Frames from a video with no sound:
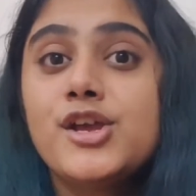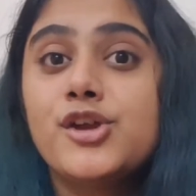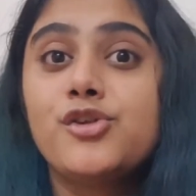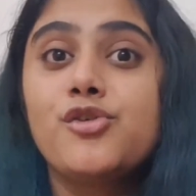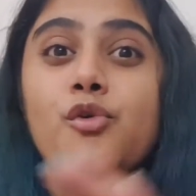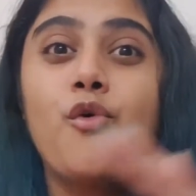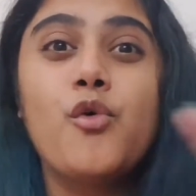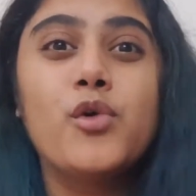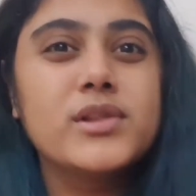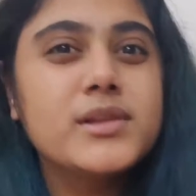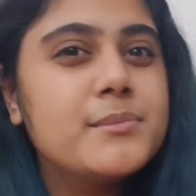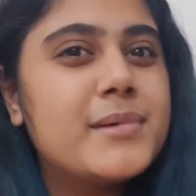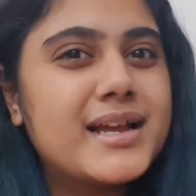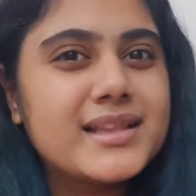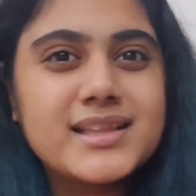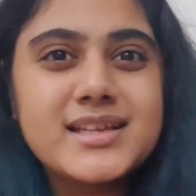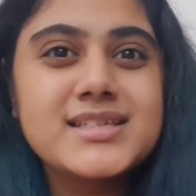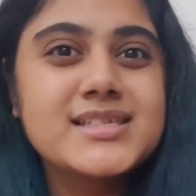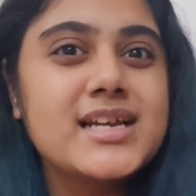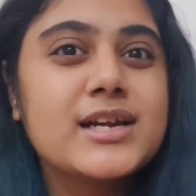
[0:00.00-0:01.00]
all the bad
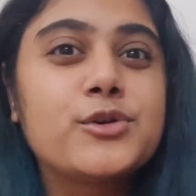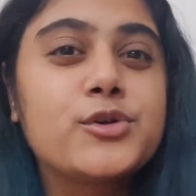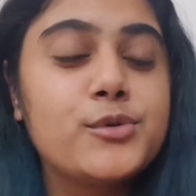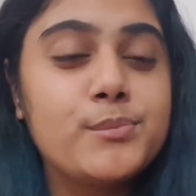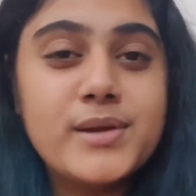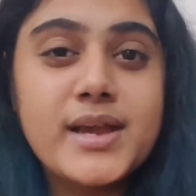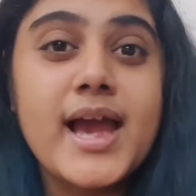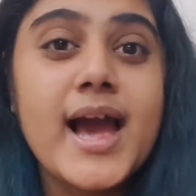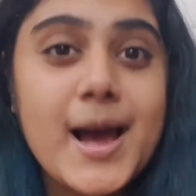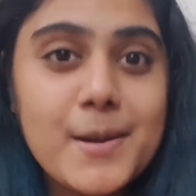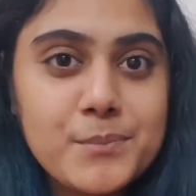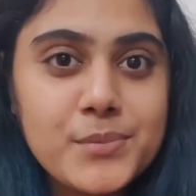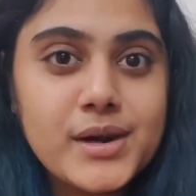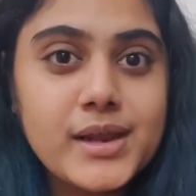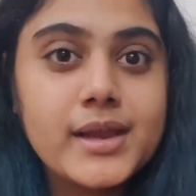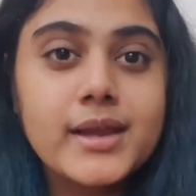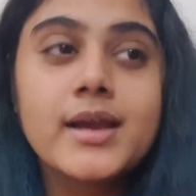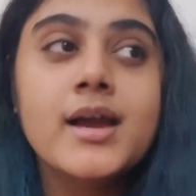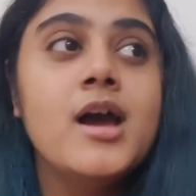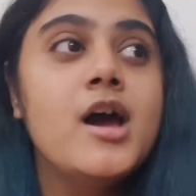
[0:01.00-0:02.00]
things that could be
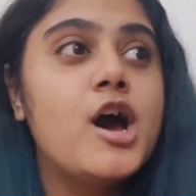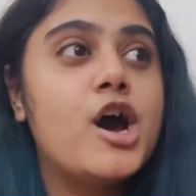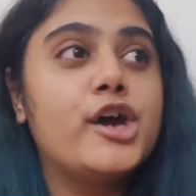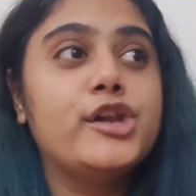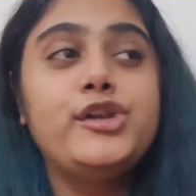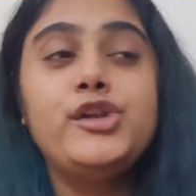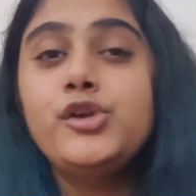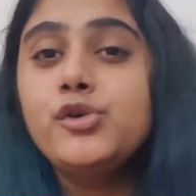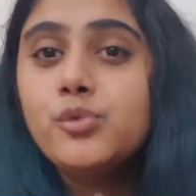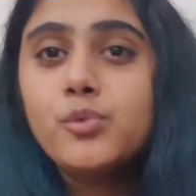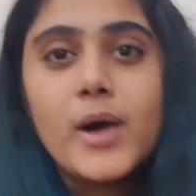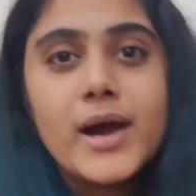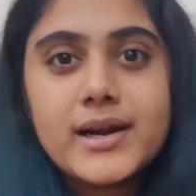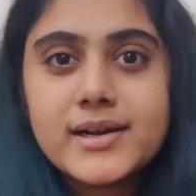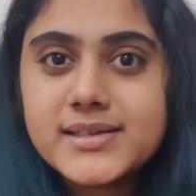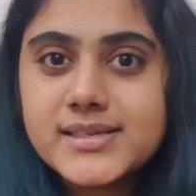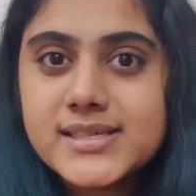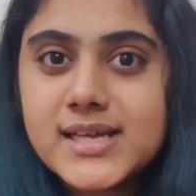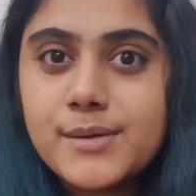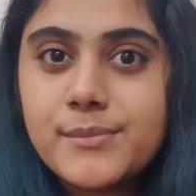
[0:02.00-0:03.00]
happening, a new
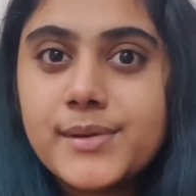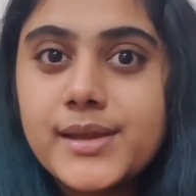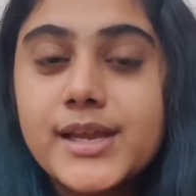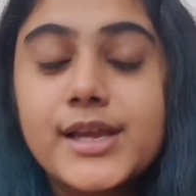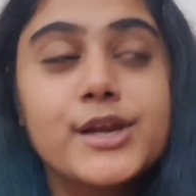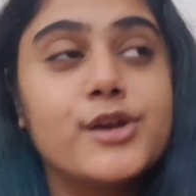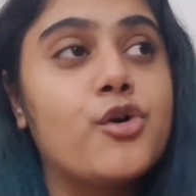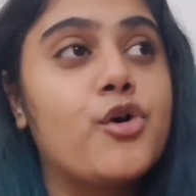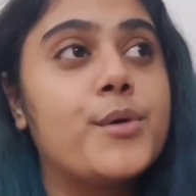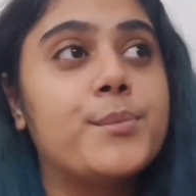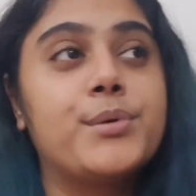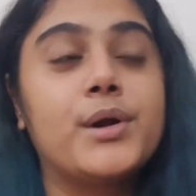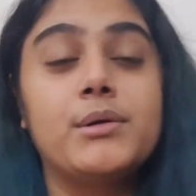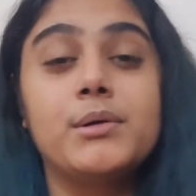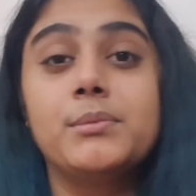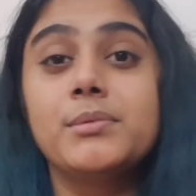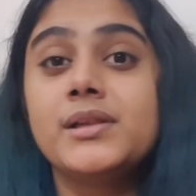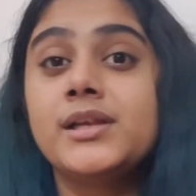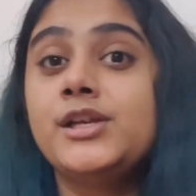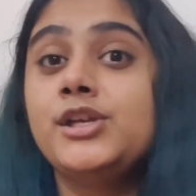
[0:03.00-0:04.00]
virus coming in, or
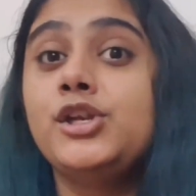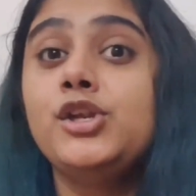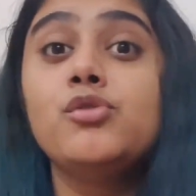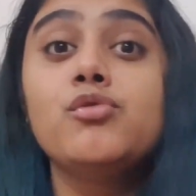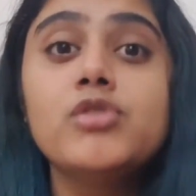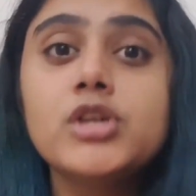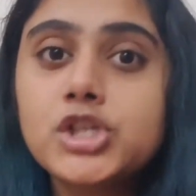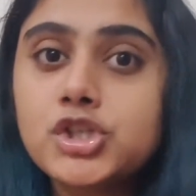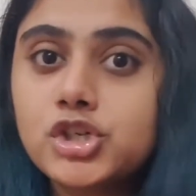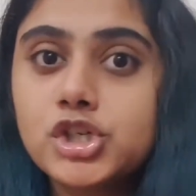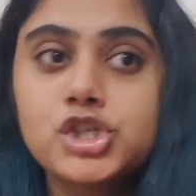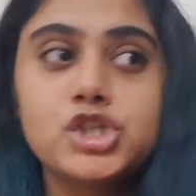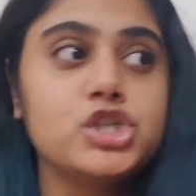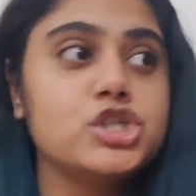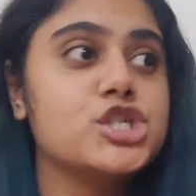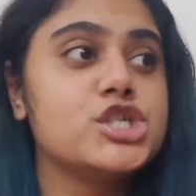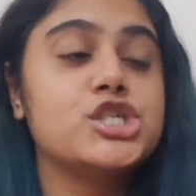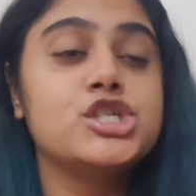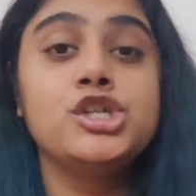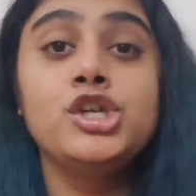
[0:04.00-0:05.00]
probably new
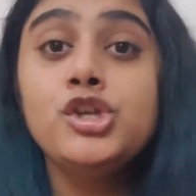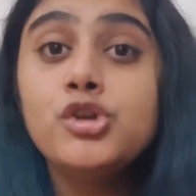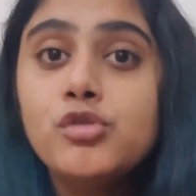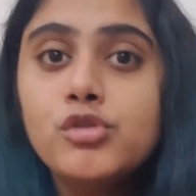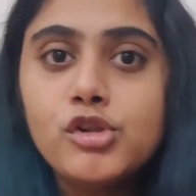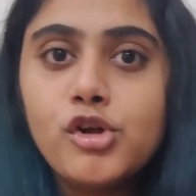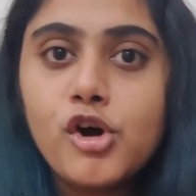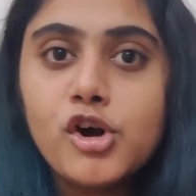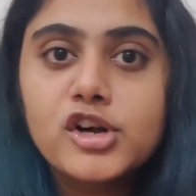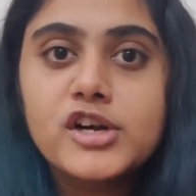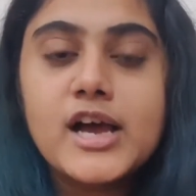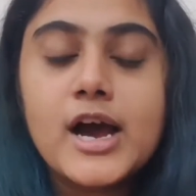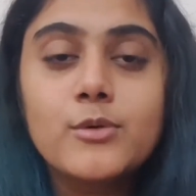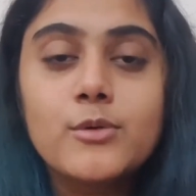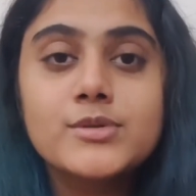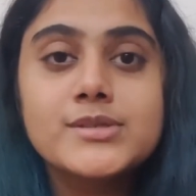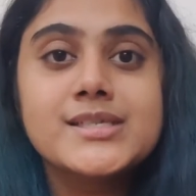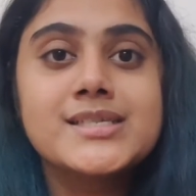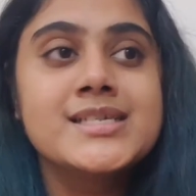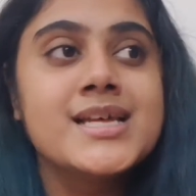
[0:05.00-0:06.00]
restrictions, new
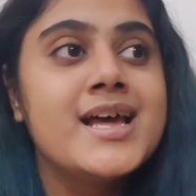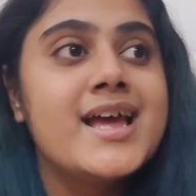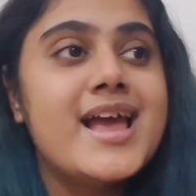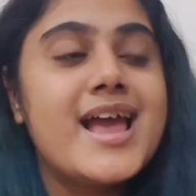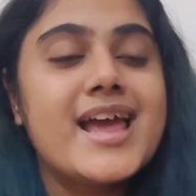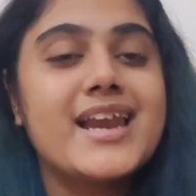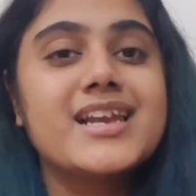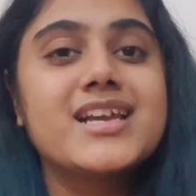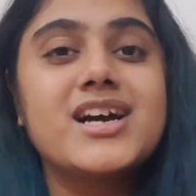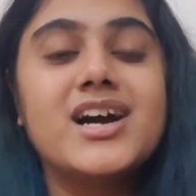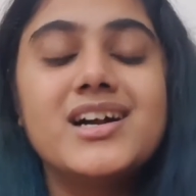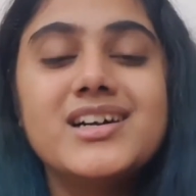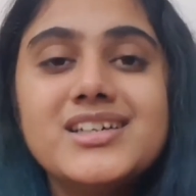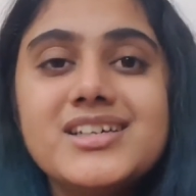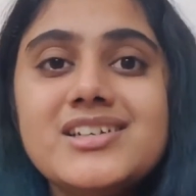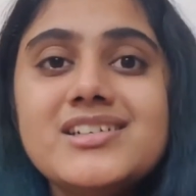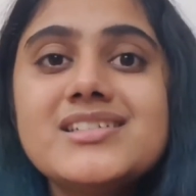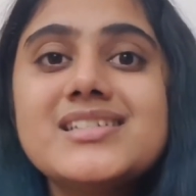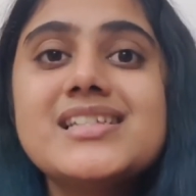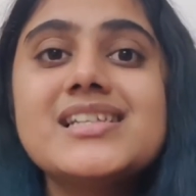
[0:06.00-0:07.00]
lockdowns, and
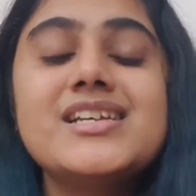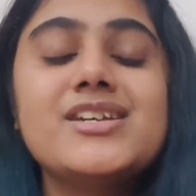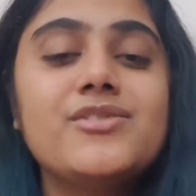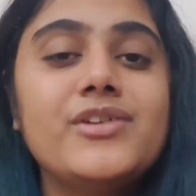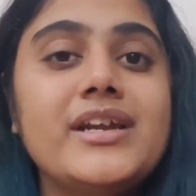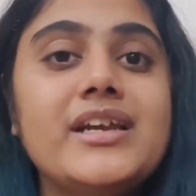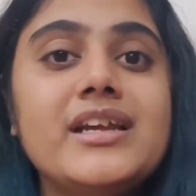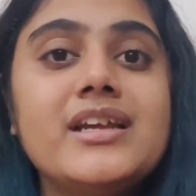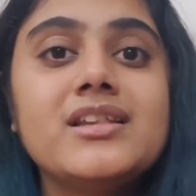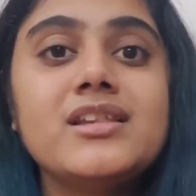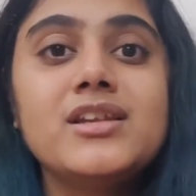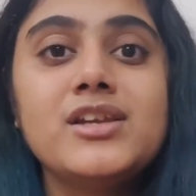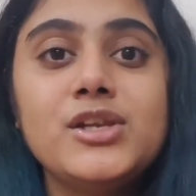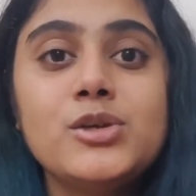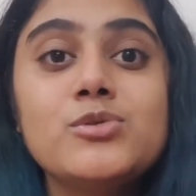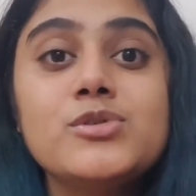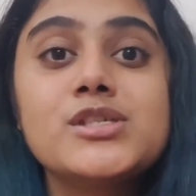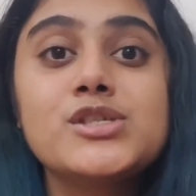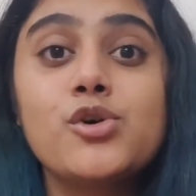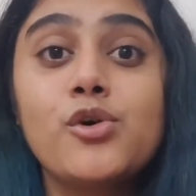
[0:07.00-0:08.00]
continuously reading the
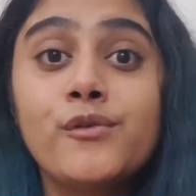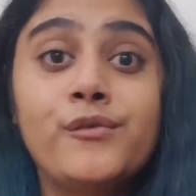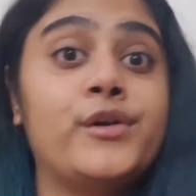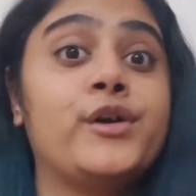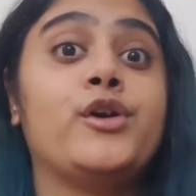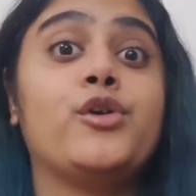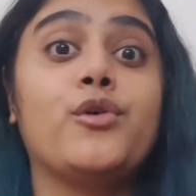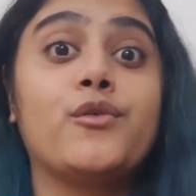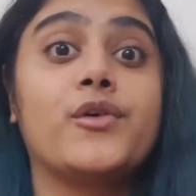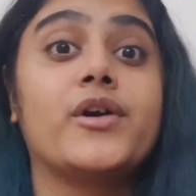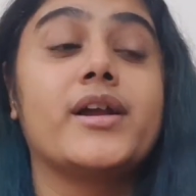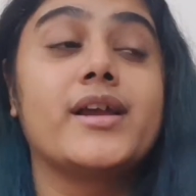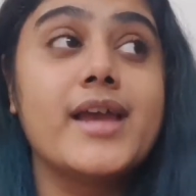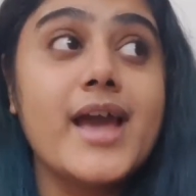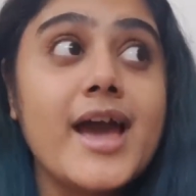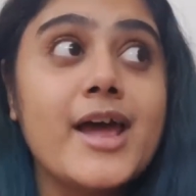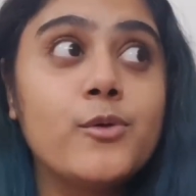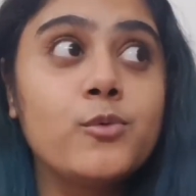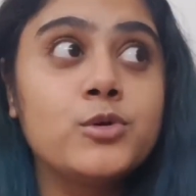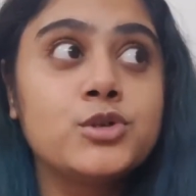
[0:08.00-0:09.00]
news over and over
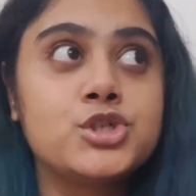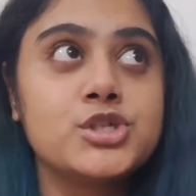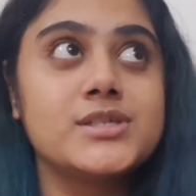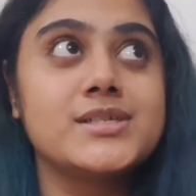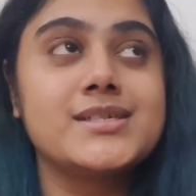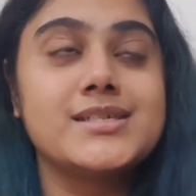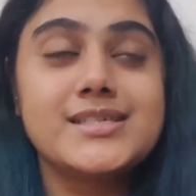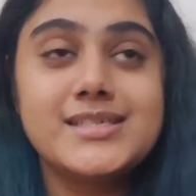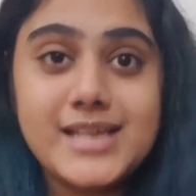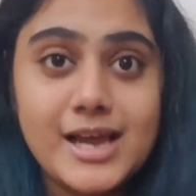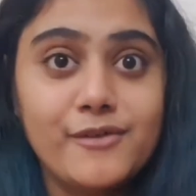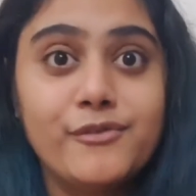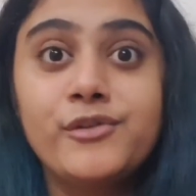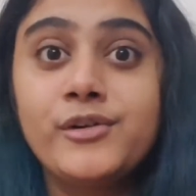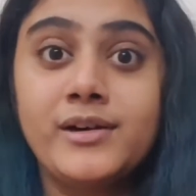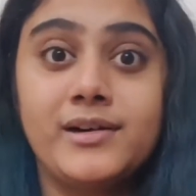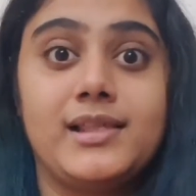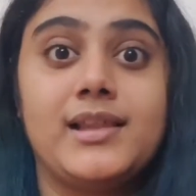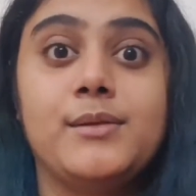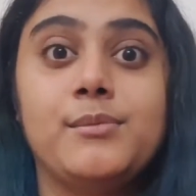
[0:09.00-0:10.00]
again, which is
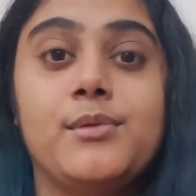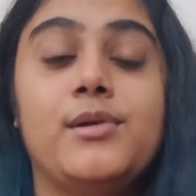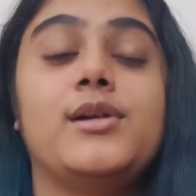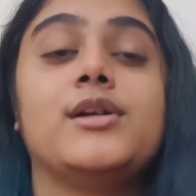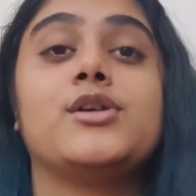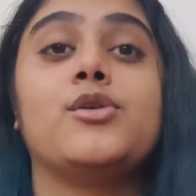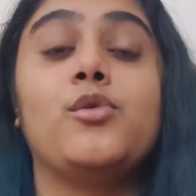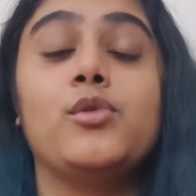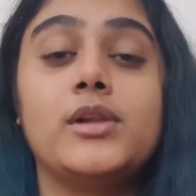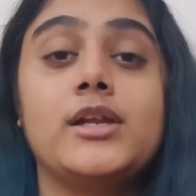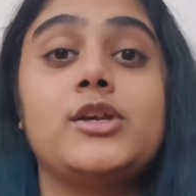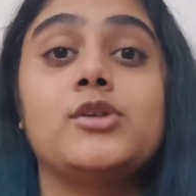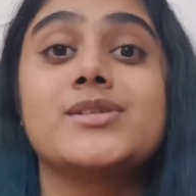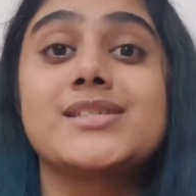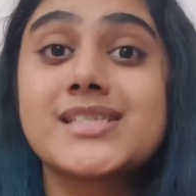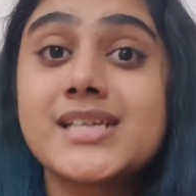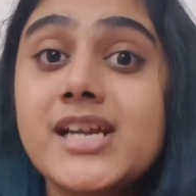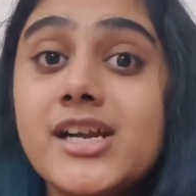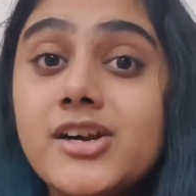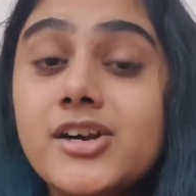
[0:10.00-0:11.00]
definitely bullet only to
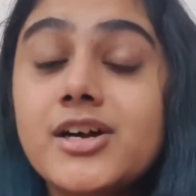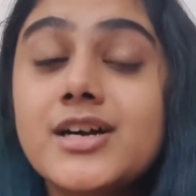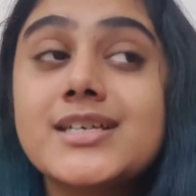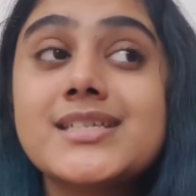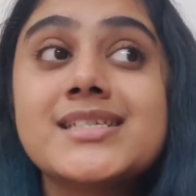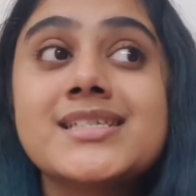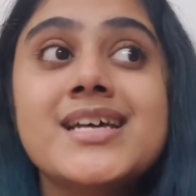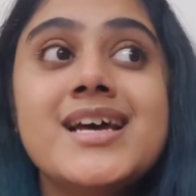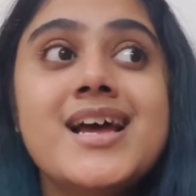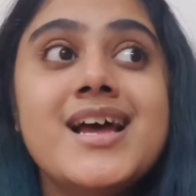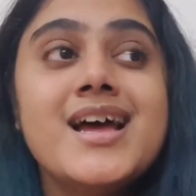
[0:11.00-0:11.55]
scare us,